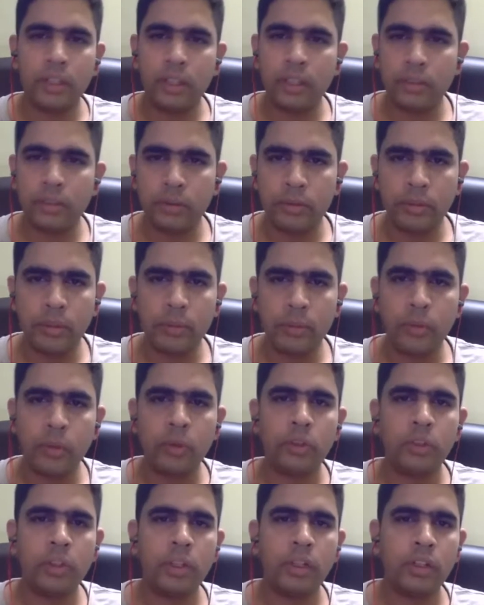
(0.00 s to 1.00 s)
that would be
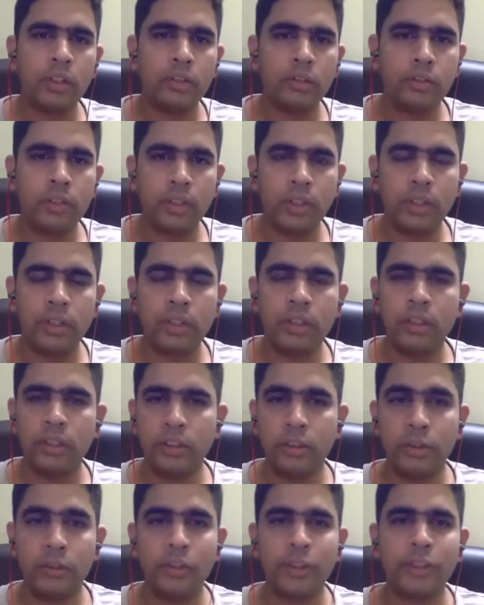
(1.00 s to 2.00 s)
more than enough for learning
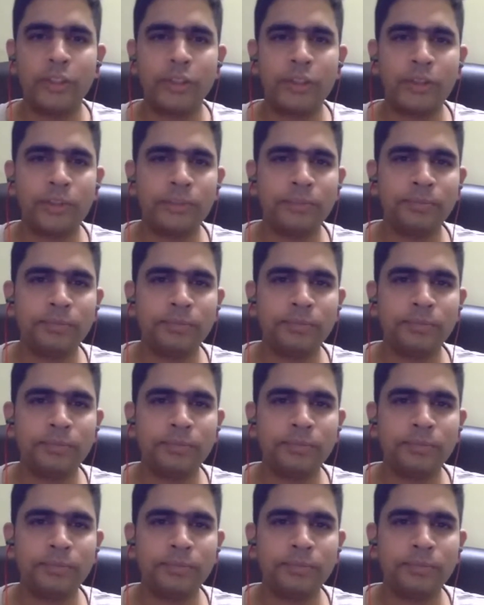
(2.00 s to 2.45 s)
new things.